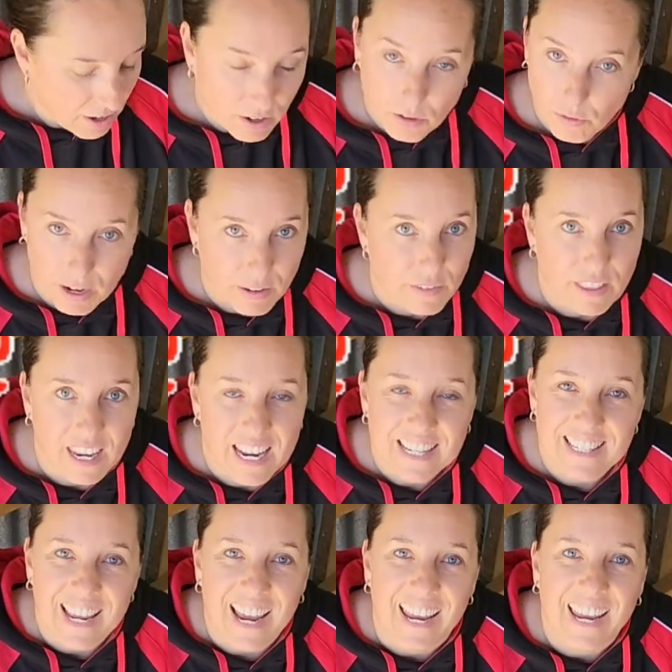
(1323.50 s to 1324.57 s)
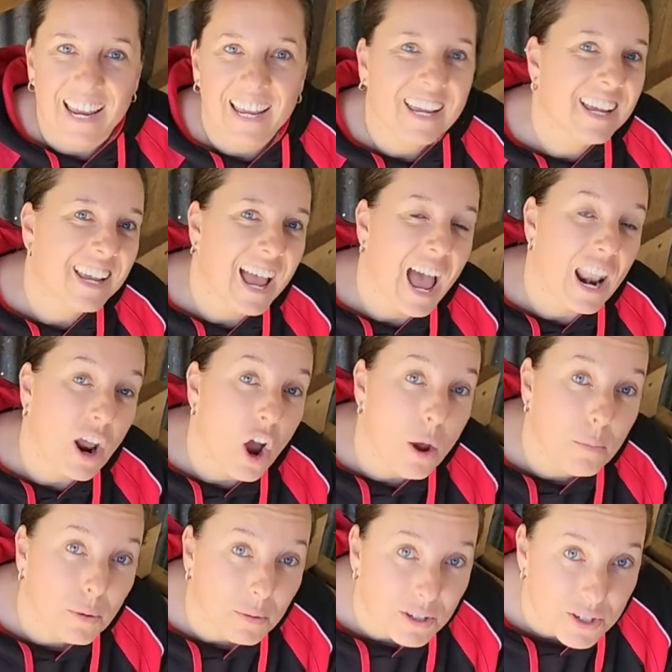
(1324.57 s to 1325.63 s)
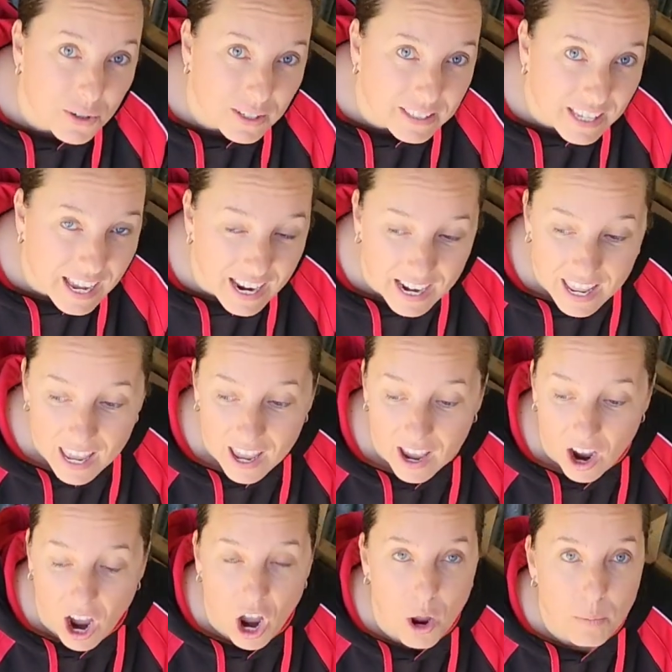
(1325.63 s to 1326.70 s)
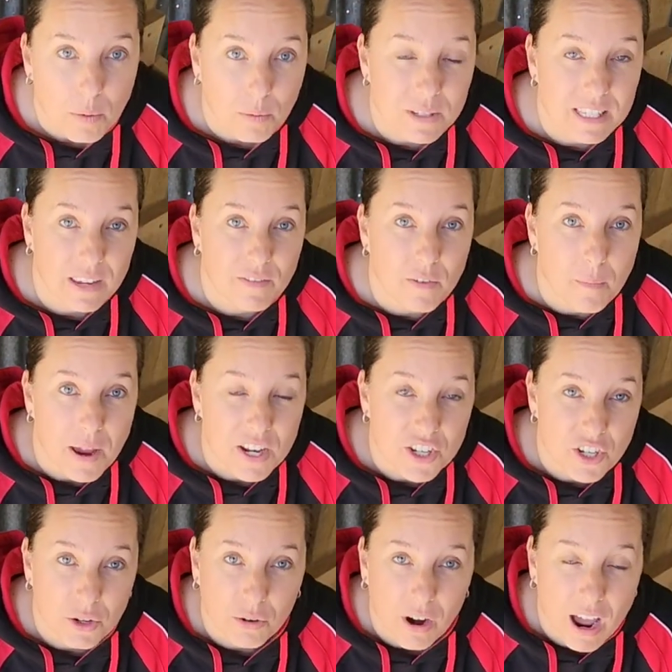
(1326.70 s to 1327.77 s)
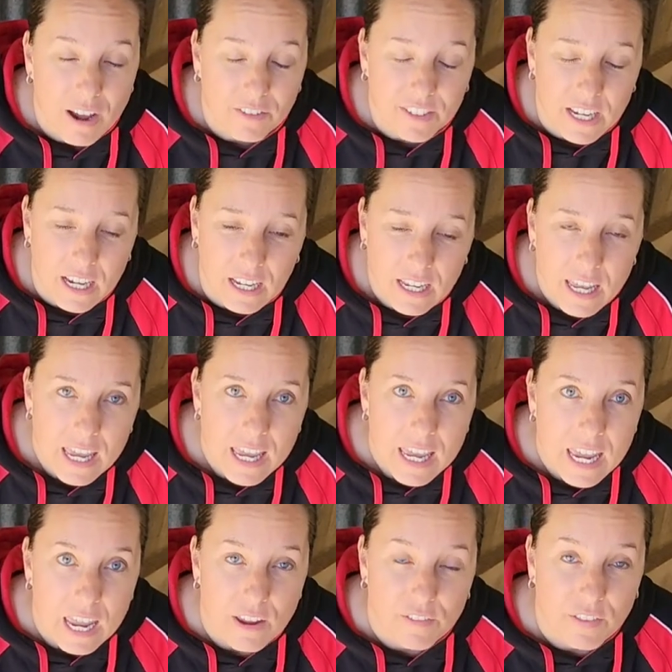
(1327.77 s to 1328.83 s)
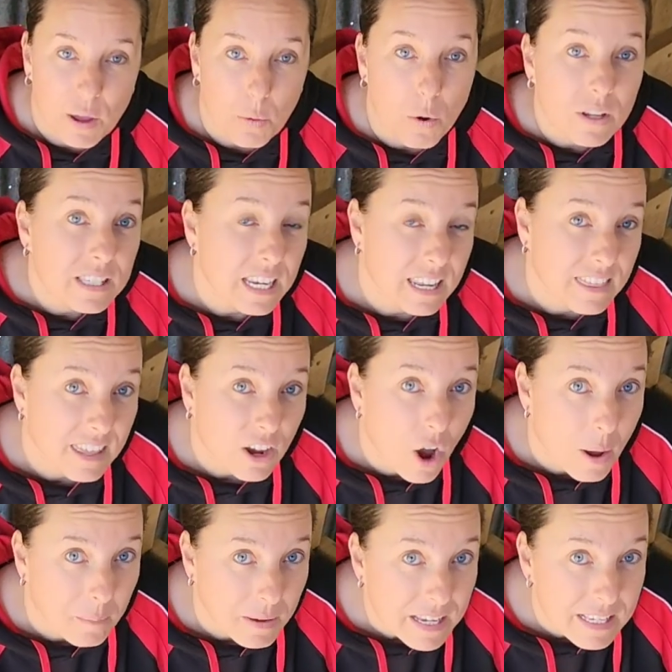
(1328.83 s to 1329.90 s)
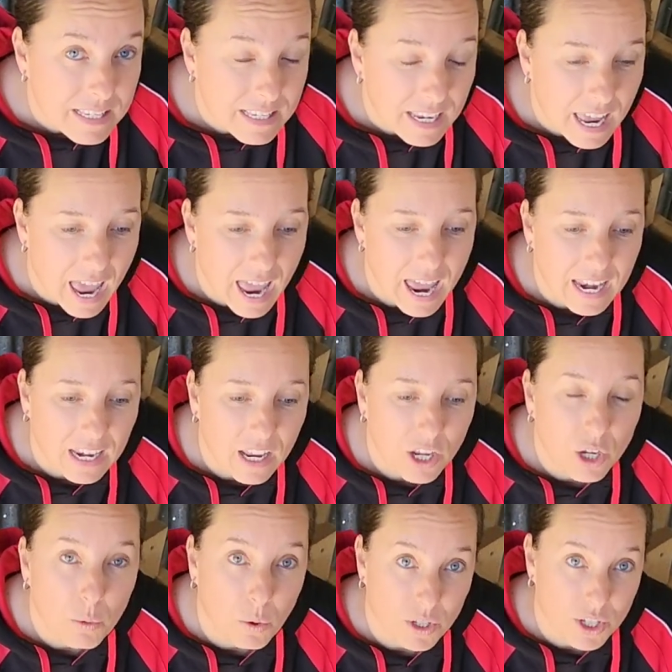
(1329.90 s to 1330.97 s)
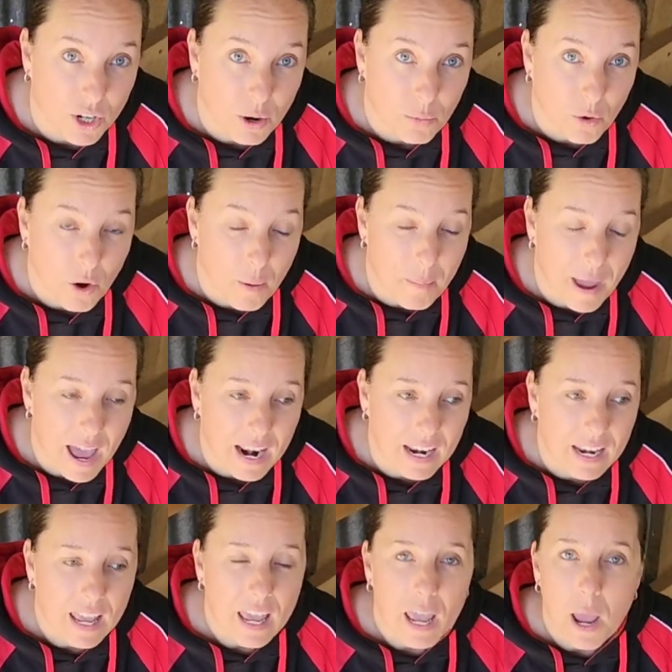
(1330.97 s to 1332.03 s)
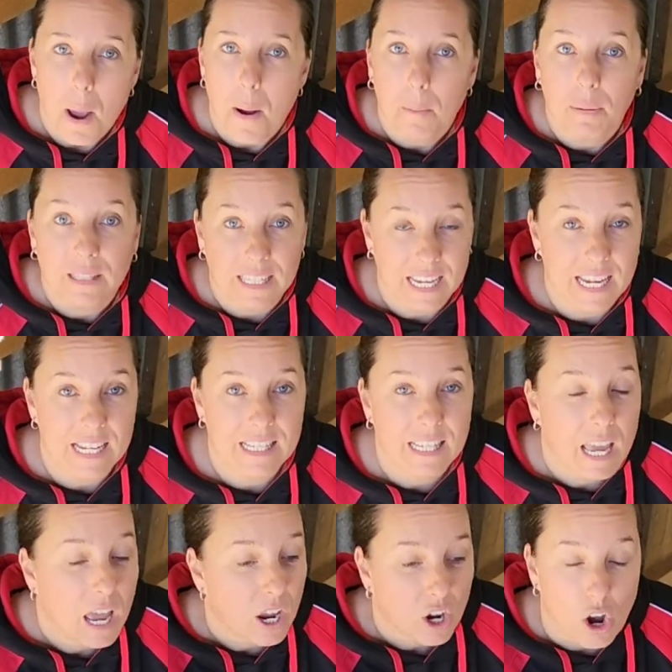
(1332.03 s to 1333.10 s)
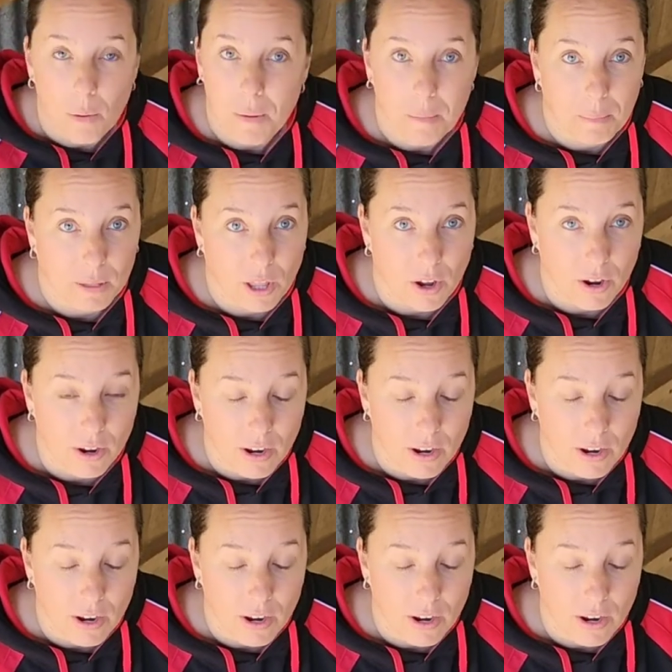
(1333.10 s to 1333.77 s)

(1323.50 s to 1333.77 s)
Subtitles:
Ready for the next day. And I hope you enjoyed that. I hope it was the information you were after. If there was anything I missed and you want to know more about it, please comment below.